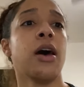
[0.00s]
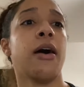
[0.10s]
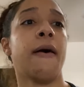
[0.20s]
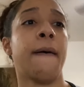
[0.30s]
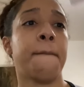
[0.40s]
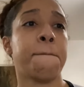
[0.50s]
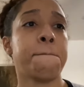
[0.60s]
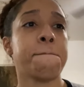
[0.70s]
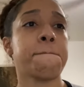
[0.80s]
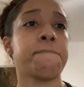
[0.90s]

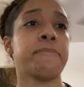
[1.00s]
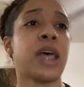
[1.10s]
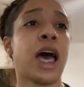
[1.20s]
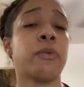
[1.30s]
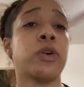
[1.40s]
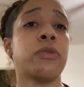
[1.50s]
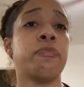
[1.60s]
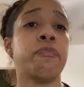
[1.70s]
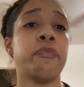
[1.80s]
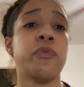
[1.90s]
I would
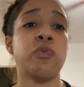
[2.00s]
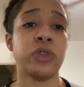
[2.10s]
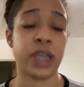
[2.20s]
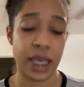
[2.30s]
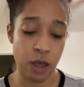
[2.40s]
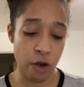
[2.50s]
take